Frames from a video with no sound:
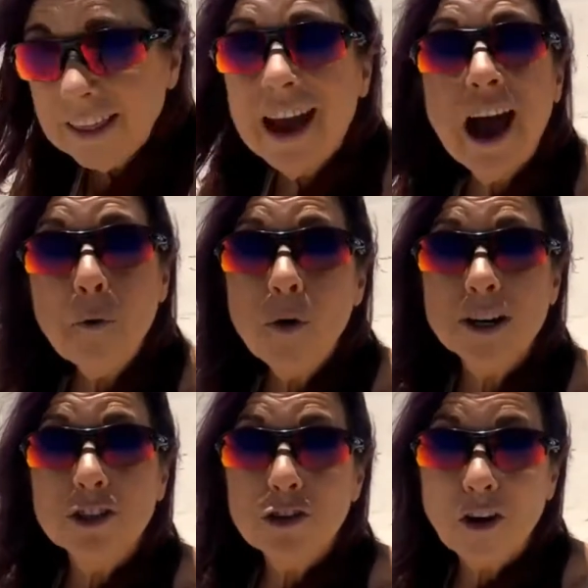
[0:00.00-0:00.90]
I
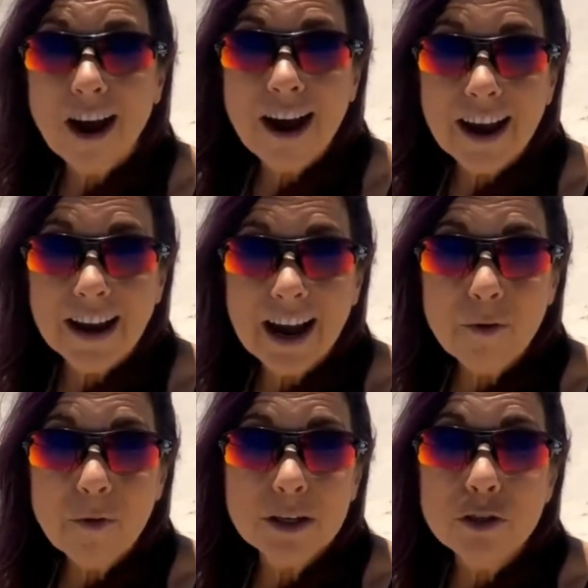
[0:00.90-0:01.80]
want to try. I
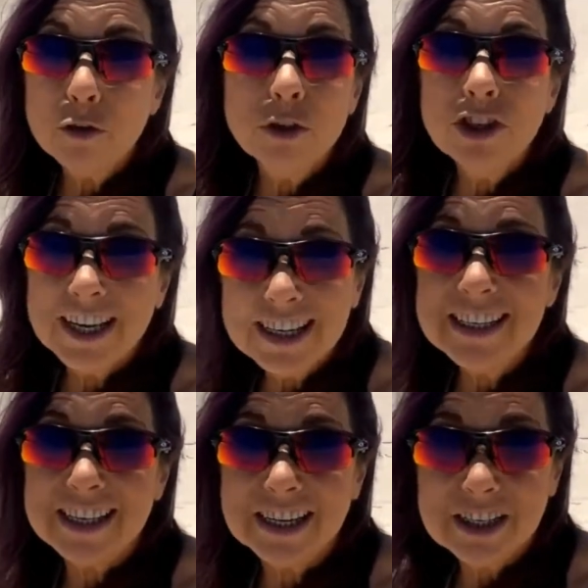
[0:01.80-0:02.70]
want to do the
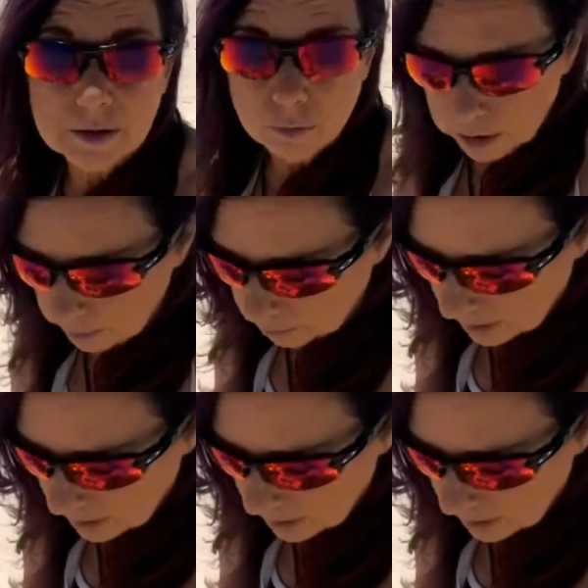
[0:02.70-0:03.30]
kids section. What do you